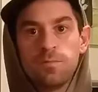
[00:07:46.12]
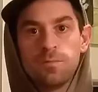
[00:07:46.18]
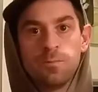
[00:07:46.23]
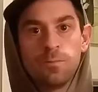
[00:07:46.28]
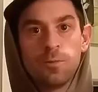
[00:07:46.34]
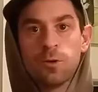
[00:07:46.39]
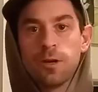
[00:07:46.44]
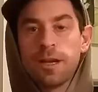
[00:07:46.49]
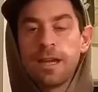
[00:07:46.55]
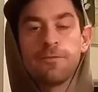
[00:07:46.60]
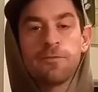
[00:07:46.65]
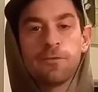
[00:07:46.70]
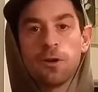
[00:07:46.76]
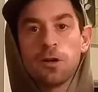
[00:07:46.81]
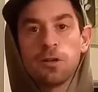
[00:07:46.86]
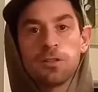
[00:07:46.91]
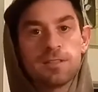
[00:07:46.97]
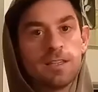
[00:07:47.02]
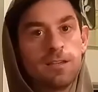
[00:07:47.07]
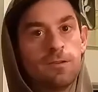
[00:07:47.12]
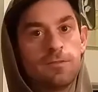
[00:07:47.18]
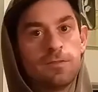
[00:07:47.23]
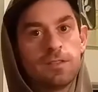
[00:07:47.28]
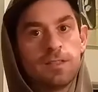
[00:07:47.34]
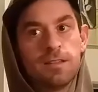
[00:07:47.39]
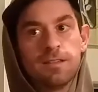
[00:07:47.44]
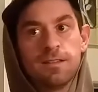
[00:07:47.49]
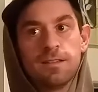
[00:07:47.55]
create for
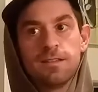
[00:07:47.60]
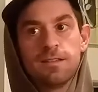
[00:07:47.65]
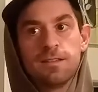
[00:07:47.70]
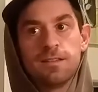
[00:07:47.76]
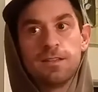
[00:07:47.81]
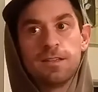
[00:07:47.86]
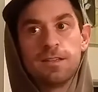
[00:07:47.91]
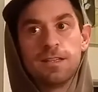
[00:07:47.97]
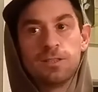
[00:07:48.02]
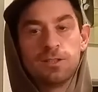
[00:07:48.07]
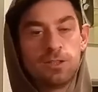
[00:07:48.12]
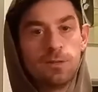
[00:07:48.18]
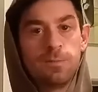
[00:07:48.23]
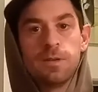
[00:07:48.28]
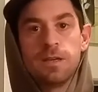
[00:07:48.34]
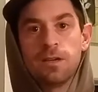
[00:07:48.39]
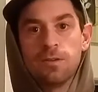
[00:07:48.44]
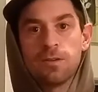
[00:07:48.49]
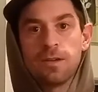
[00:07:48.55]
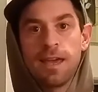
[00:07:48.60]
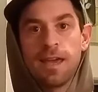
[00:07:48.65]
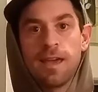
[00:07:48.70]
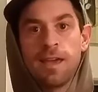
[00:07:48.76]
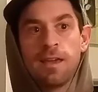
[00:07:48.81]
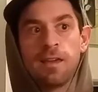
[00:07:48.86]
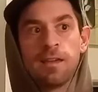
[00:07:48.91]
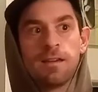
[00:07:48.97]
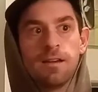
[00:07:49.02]
ourselves. It should be okay.